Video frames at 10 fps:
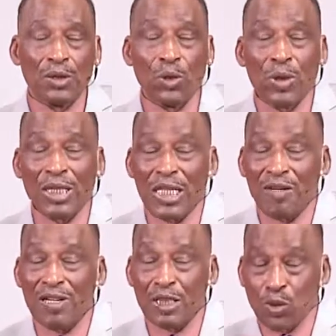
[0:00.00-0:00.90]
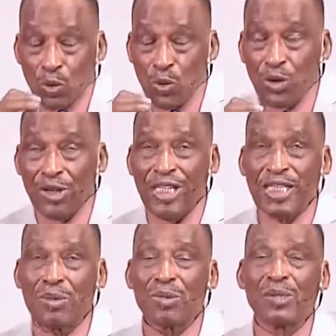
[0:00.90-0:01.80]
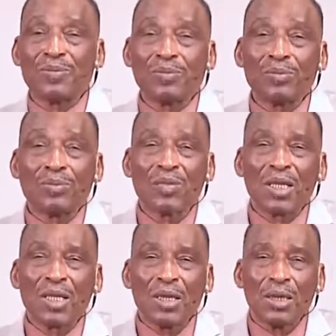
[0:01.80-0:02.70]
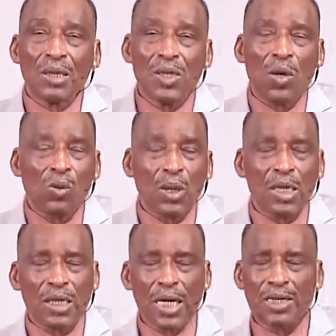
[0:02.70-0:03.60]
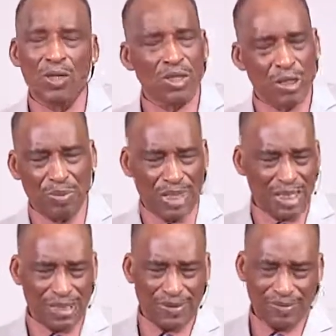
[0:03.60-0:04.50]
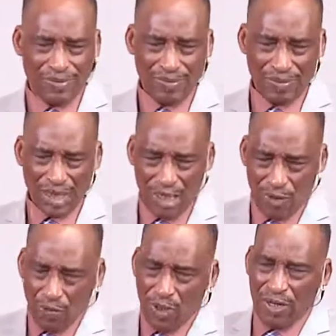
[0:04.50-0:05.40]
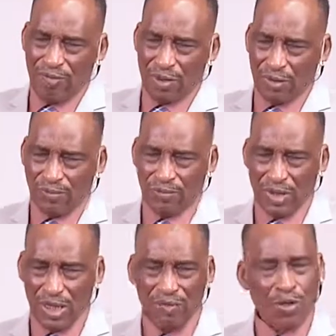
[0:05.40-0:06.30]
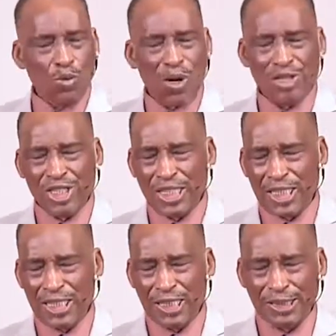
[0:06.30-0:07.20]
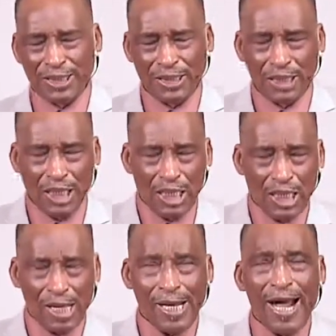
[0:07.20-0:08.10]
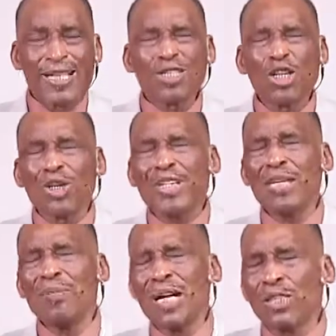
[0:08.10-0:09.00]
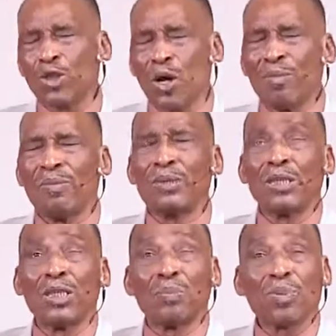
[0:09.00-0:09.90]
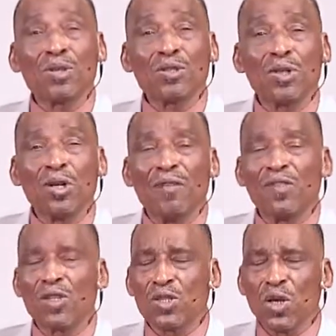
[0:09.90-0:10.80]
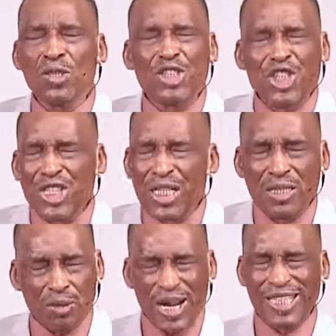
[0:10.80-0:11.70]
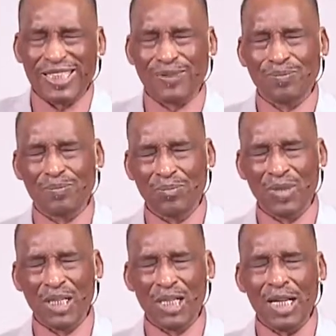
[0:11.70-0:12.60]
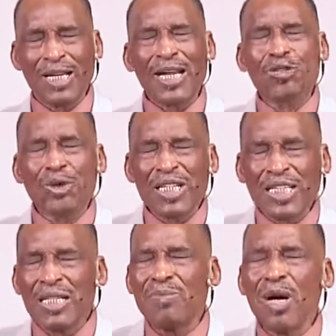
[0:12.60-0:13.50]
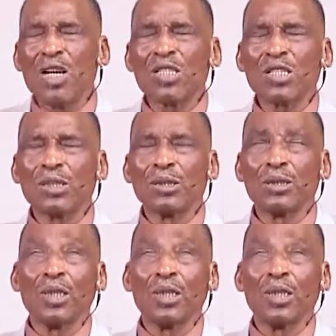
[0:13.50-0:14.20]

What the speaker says: you will give us through the Redeemer your word and your spirit forever, even to our descendants. And as the Redeemer has come in the person of your Son, Jesus Christ, and has redeemed us